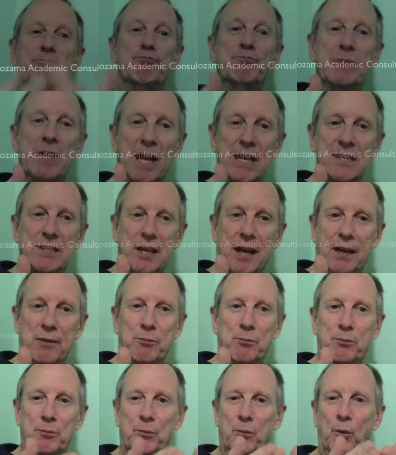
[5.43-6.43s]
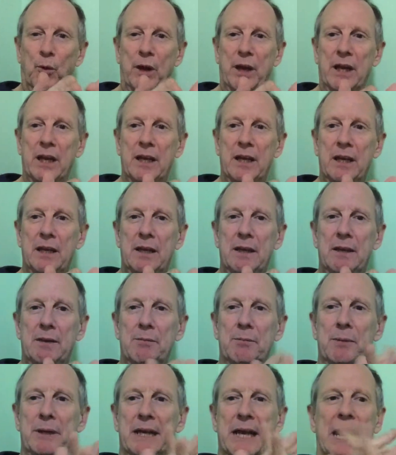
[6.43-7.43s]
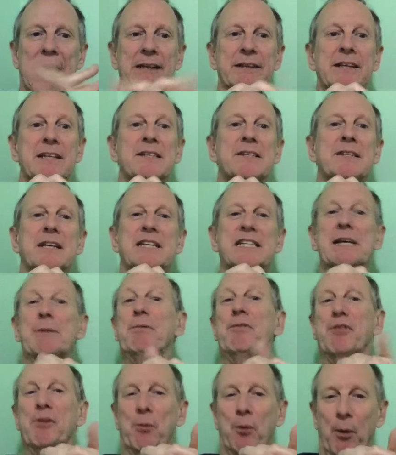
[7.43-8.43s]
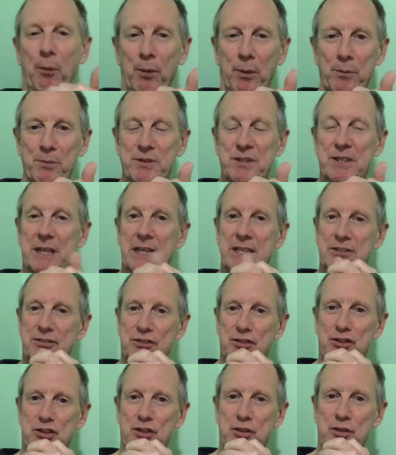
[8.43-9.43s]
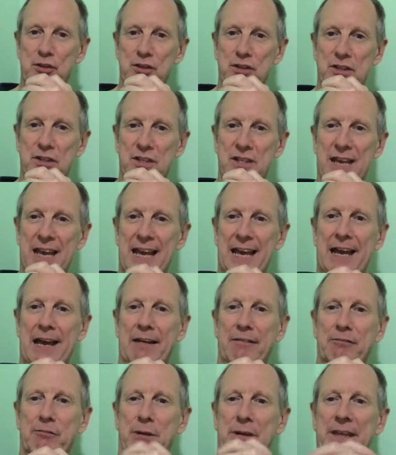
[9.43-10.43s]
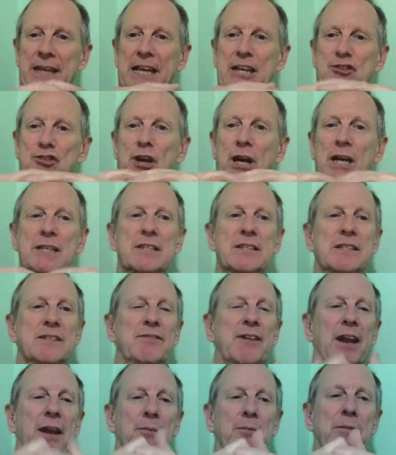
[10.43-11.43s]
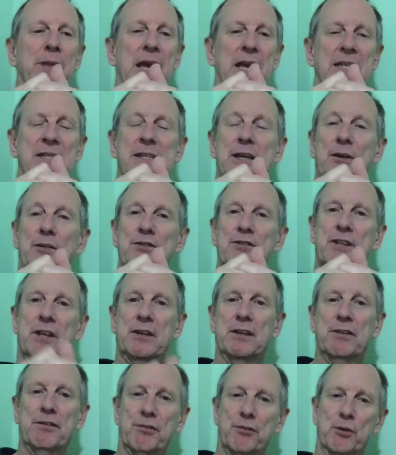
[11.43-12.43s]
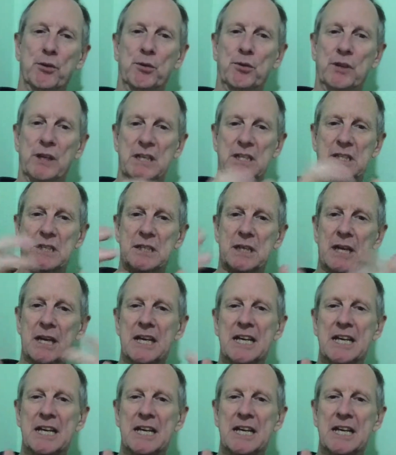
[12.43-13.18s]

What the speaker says: Last time, we began listing some of the problems that institutions have when they try to develop their self-study through this